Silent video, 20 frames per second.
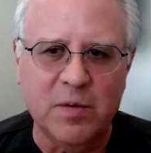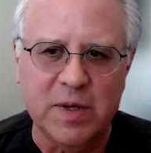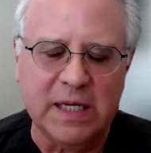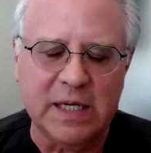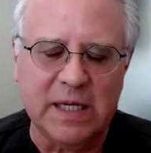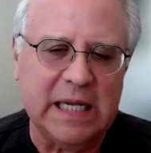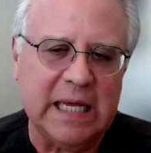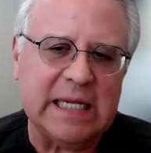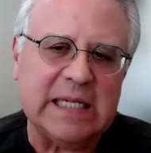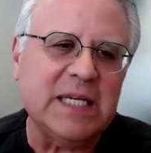
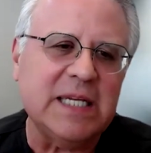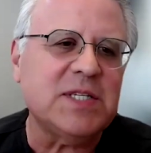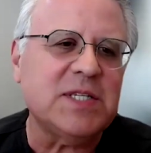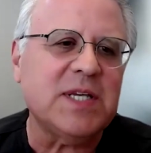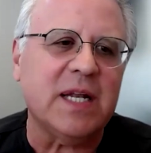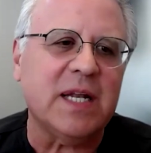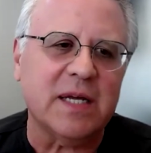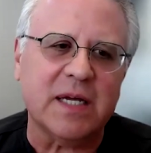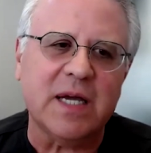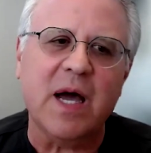at least
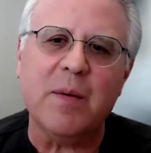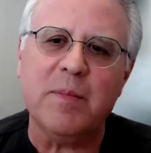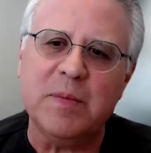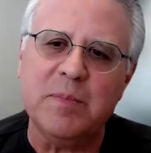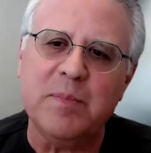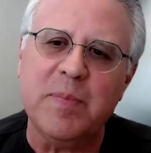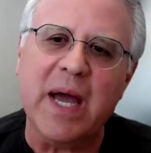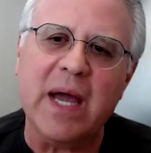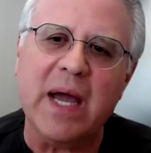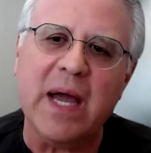had a common
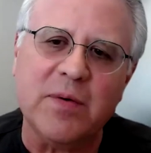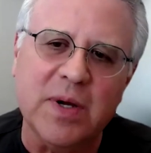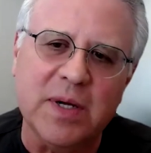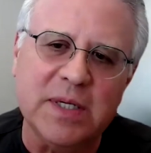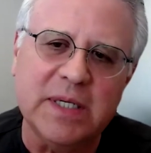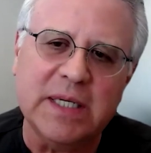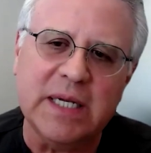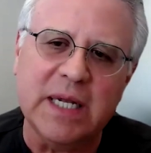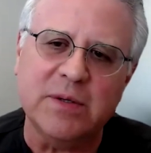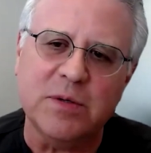background
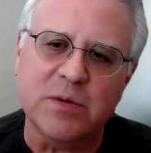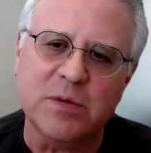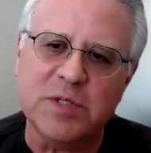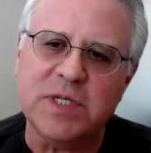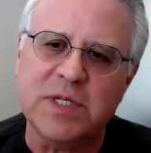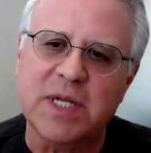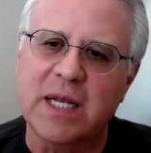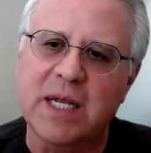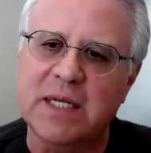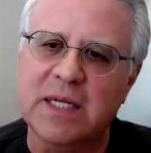and
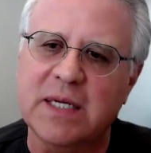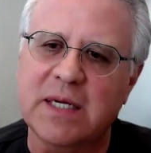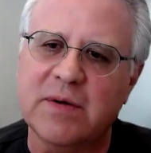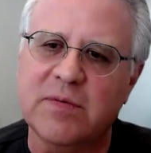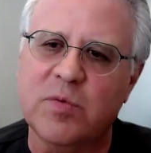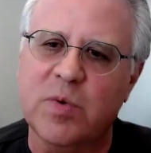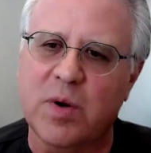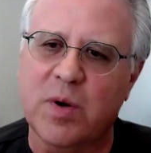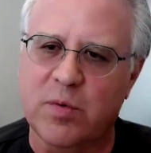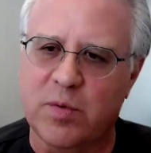understanding of
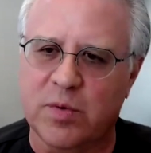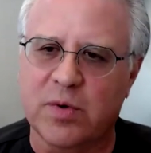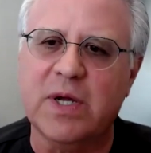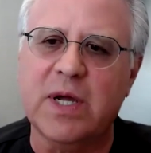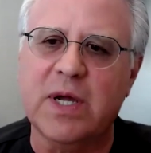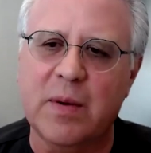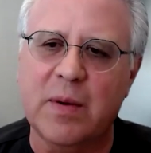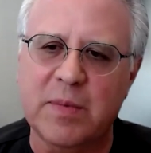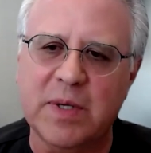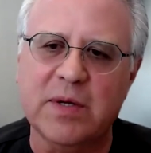where we're
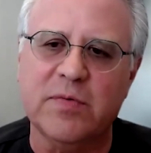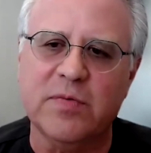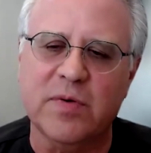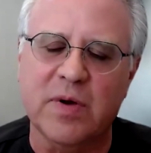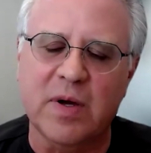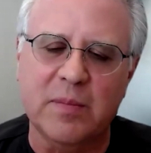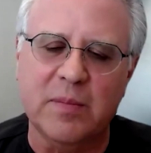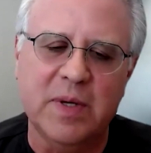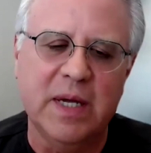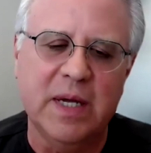coming
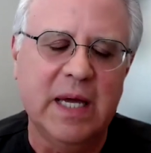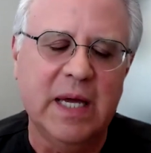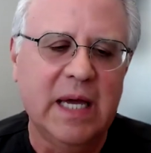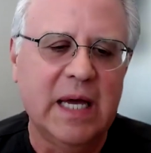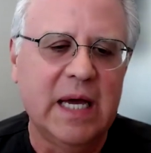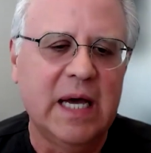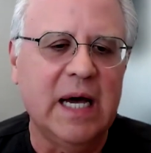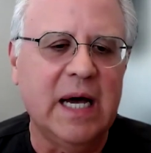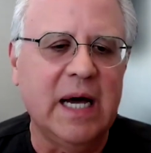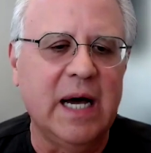from.
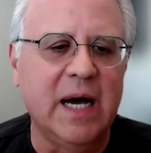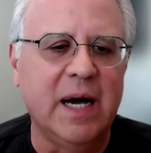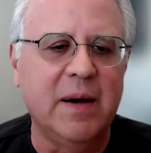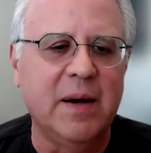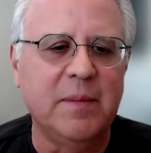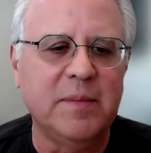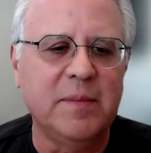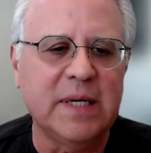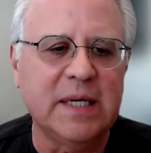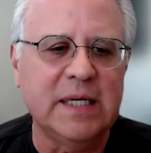
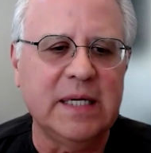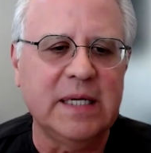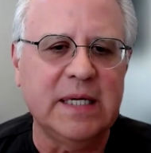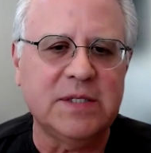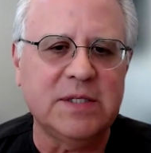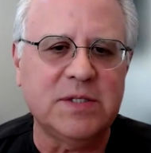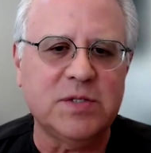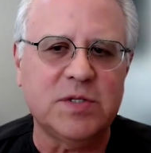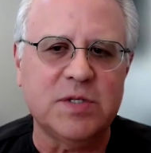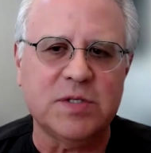
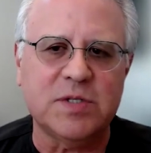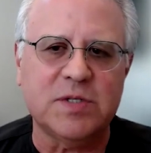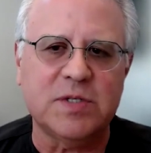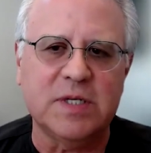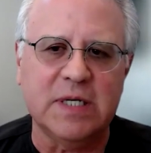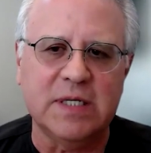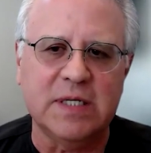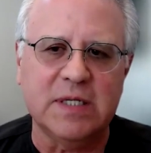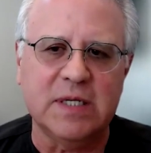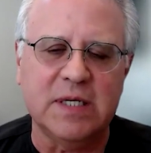
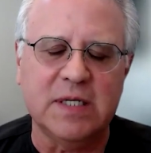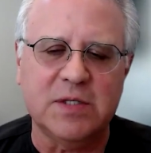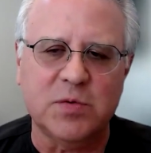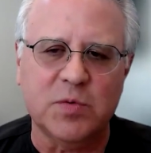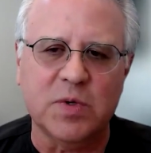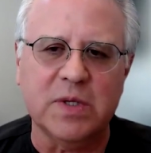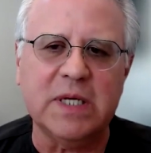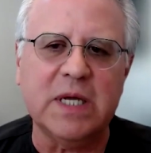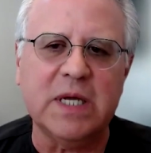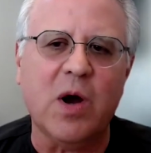It's
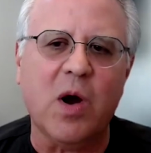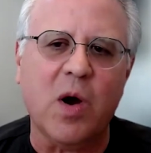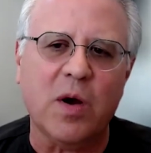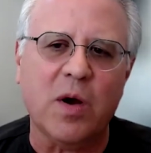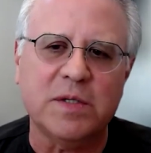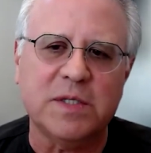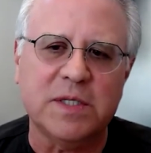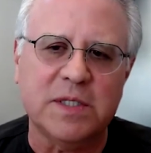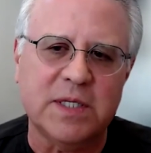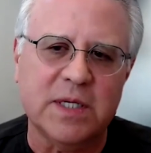really
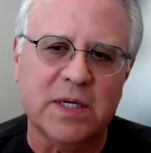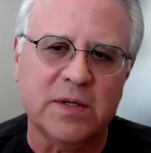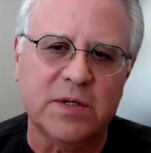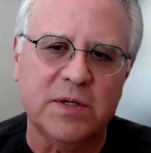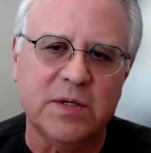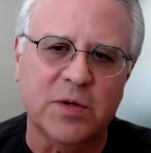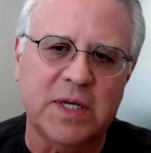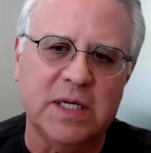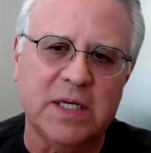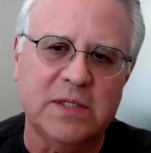hard to tell
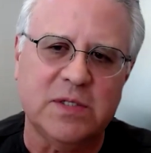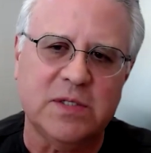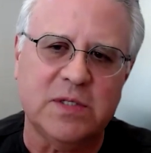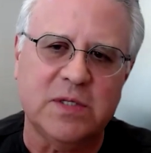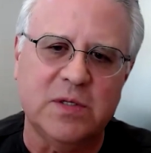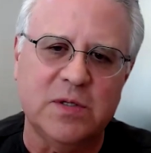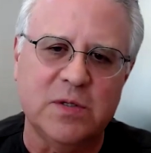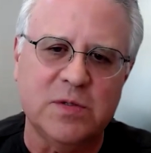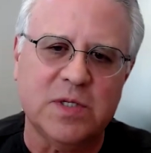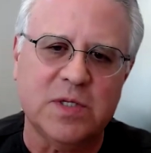your kids to
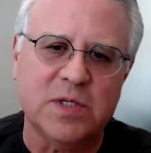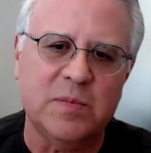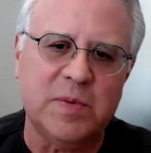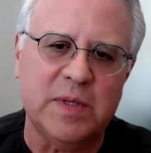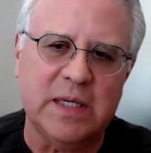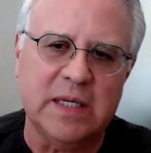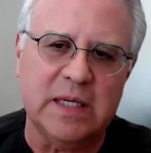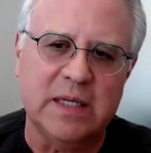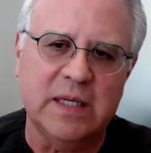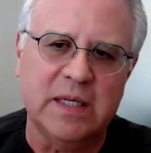do
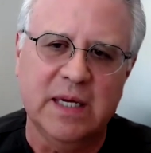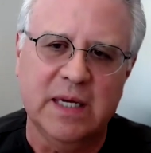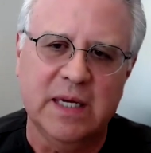something